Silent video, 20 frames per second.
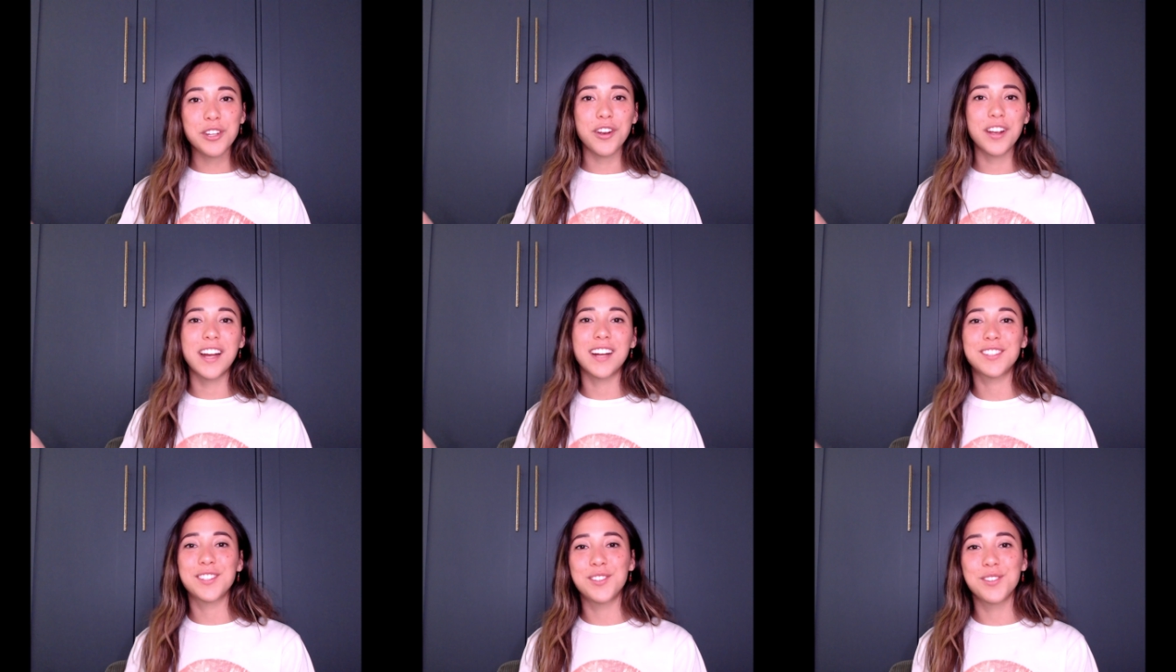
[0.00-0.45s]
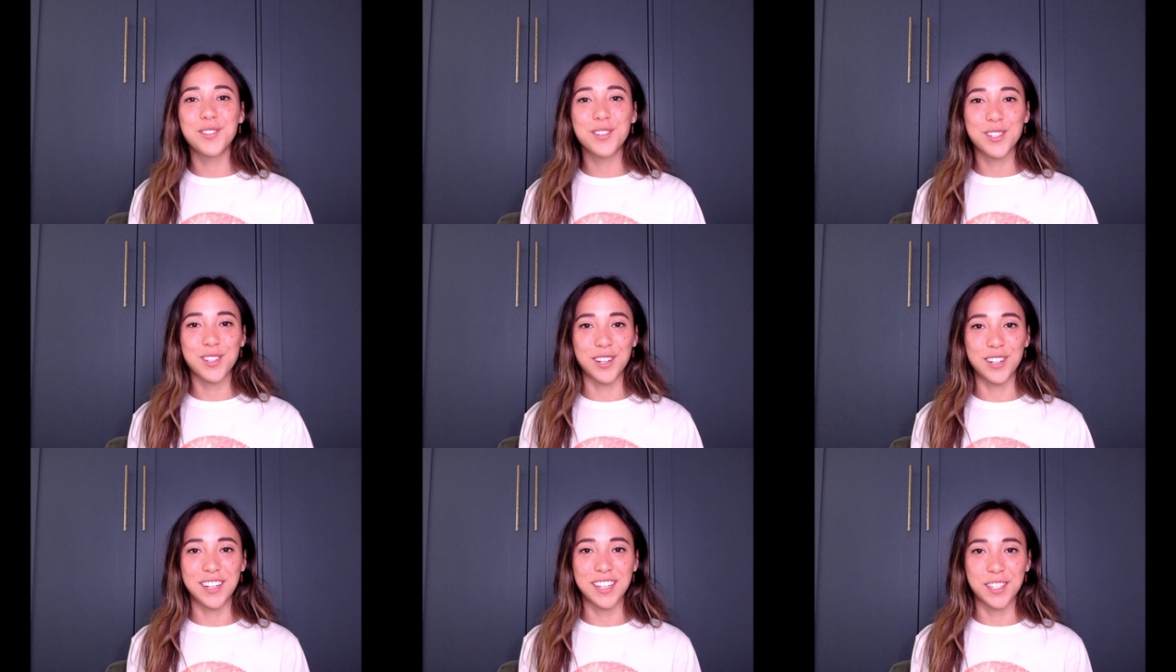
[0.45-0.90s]
you how to do
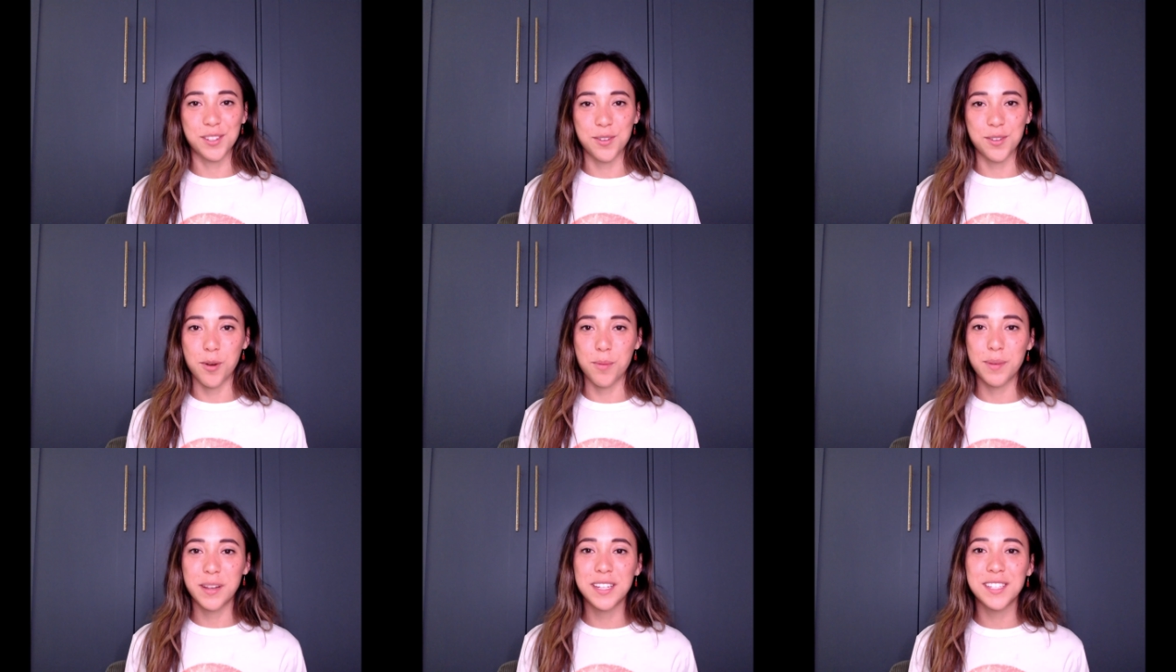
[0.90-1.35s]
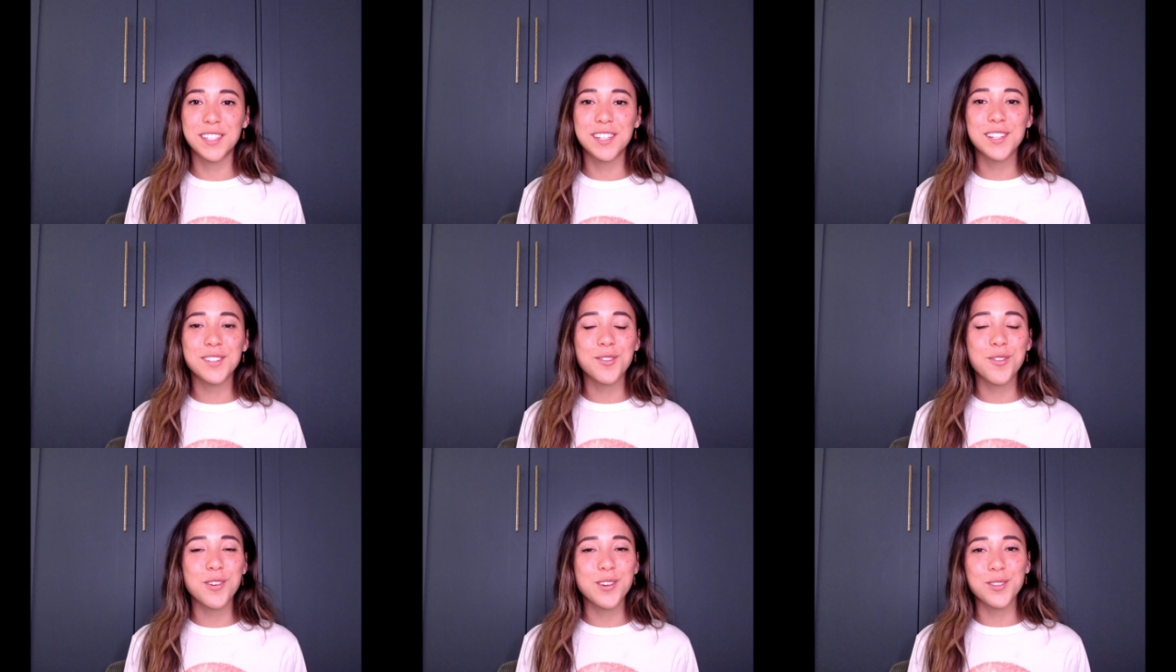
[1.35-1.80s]
this on Discord because
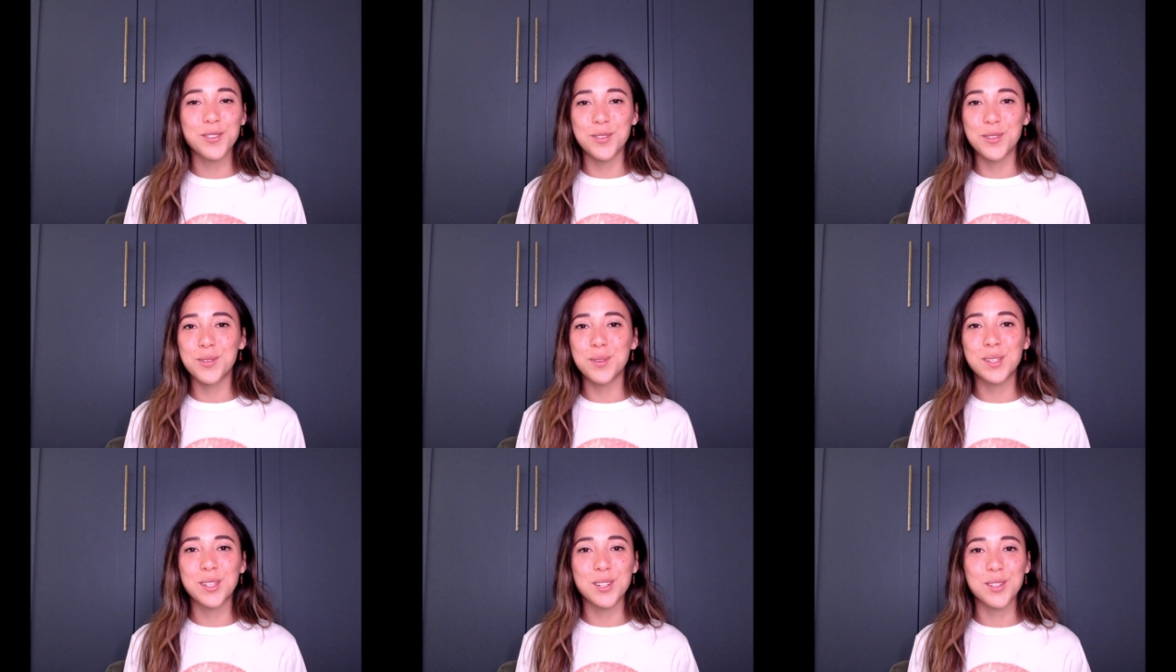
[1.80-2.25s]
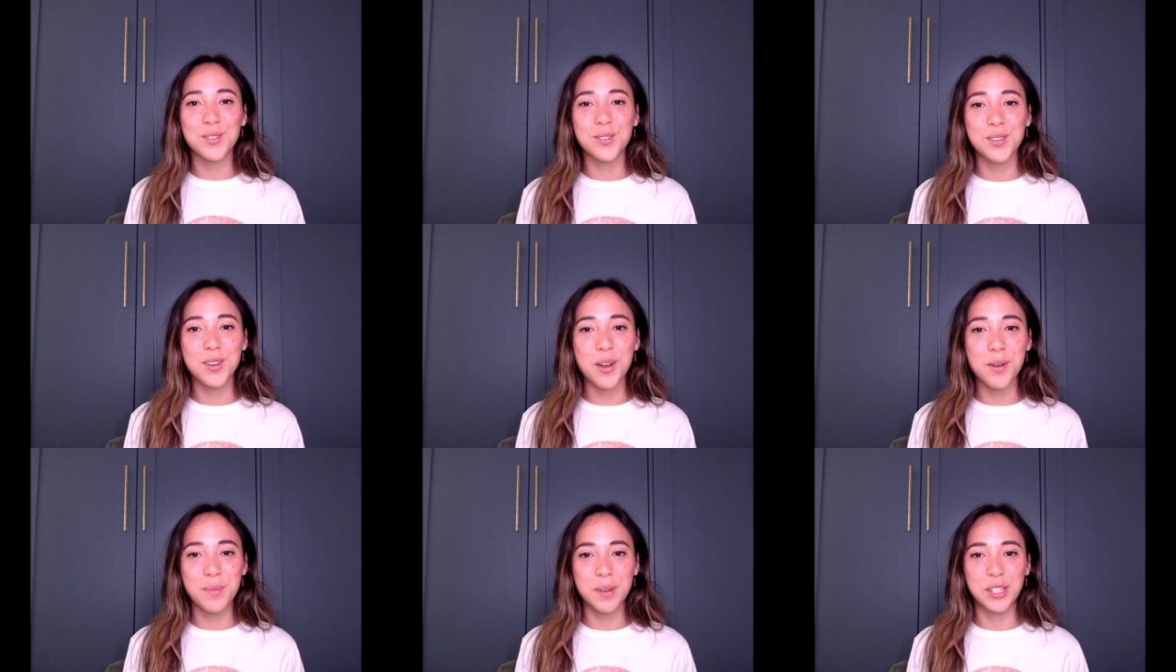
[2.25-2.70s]
Discord is used
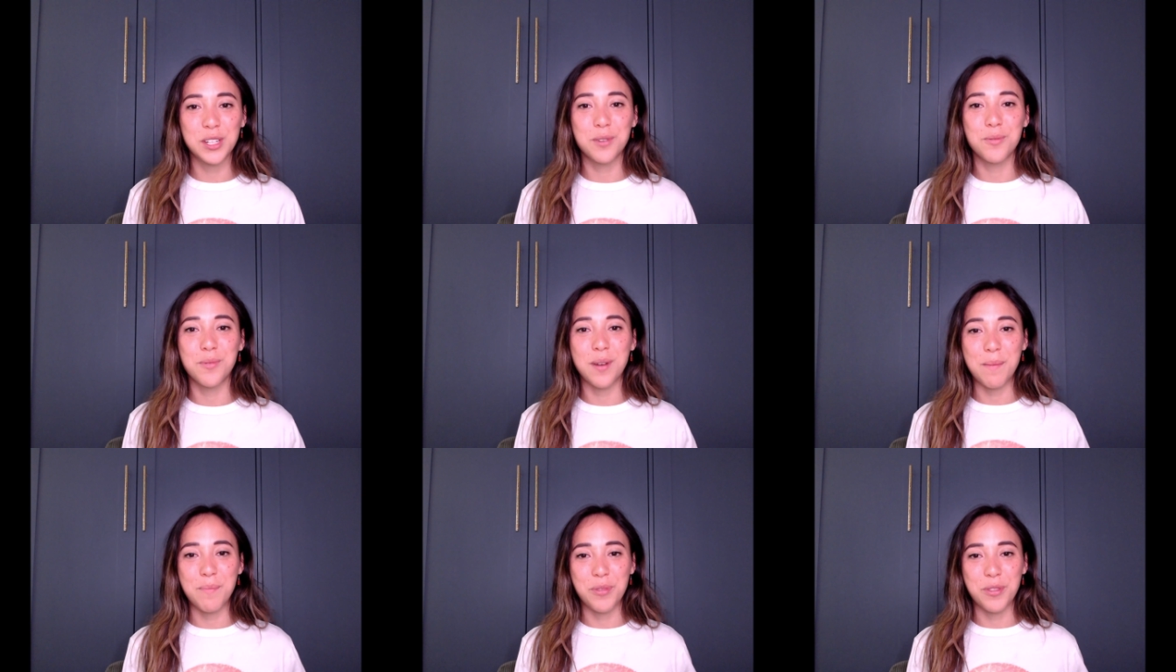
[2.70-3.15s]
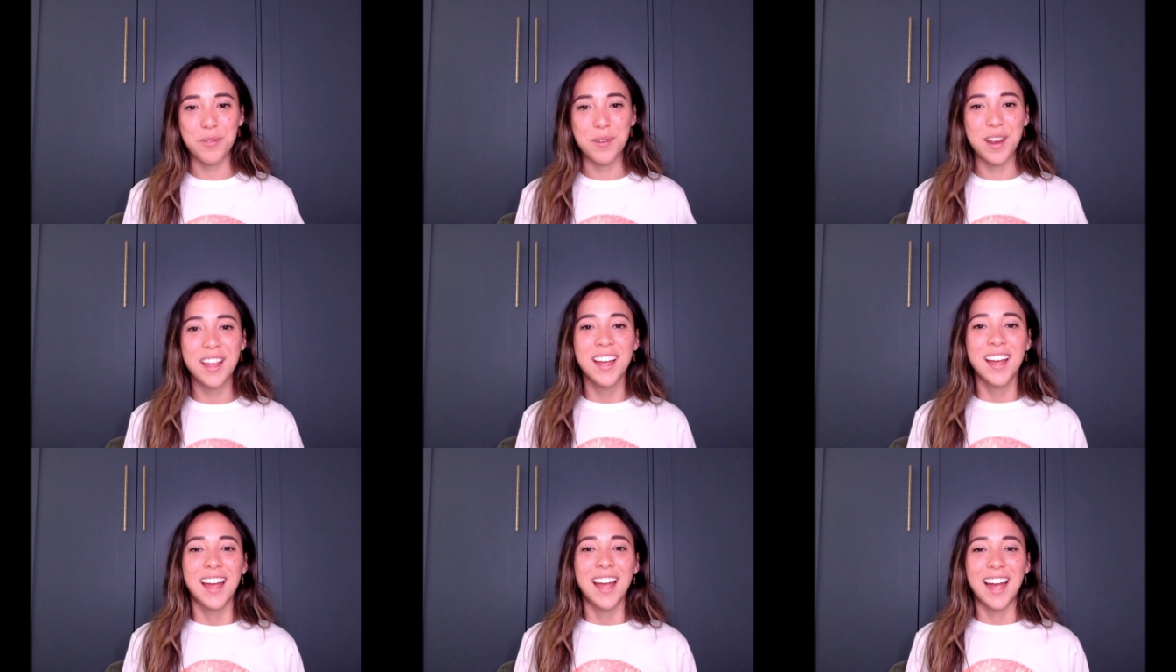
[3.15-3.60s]
so much in
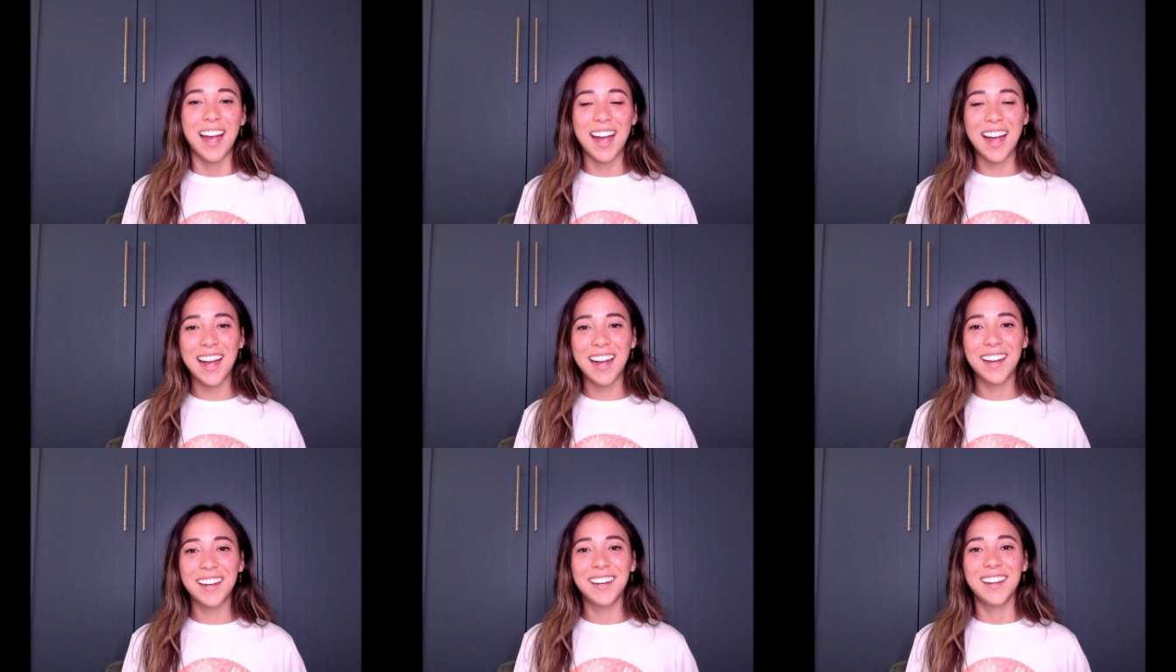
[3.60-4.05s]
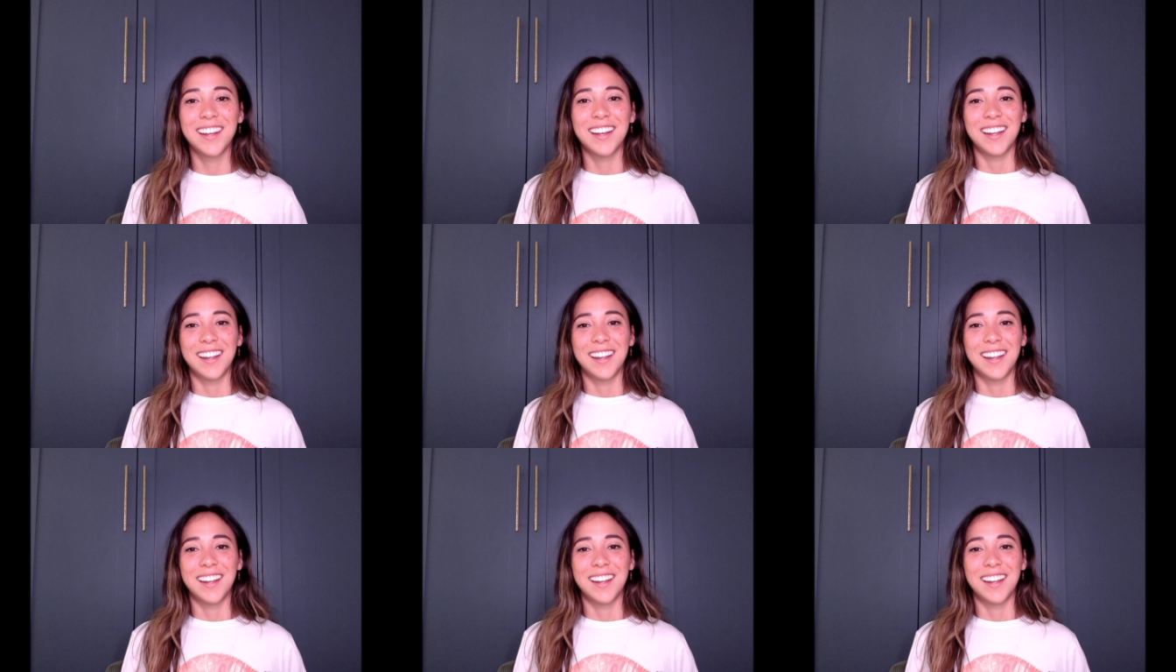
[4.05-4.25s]
Web3 and